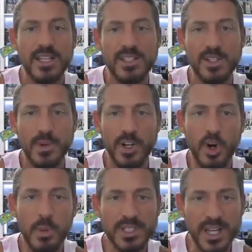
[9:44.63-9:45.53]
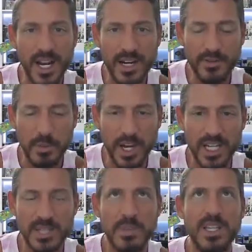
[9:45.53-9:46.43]
So it almost kind of
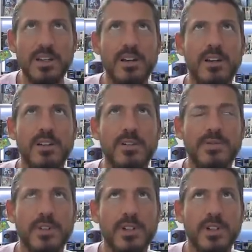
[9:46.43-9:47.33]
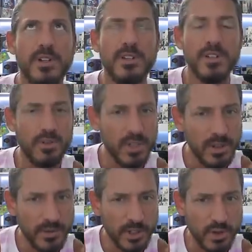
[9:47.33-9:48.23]
reminds me of
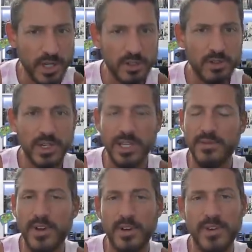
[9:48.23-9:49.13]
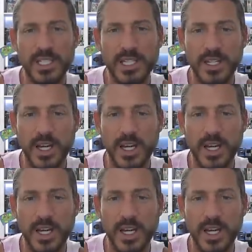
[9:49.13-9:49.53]
searching for treasure in Final Fantasy